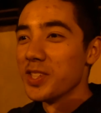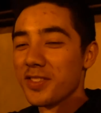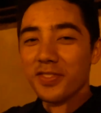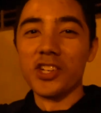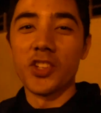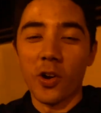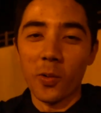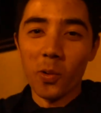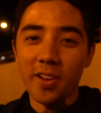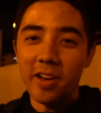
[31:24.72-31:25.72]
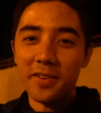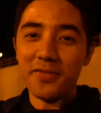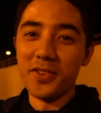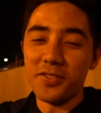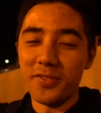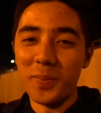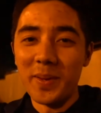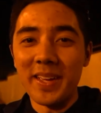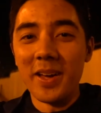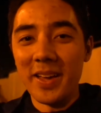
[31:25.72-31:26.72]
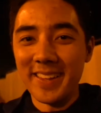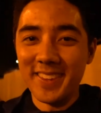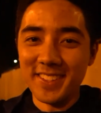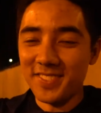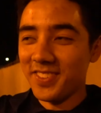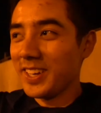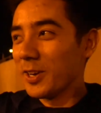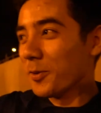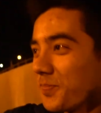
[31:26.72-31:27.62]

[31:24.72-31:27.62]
just finished our workout. I finished filming uh, Anthony's video.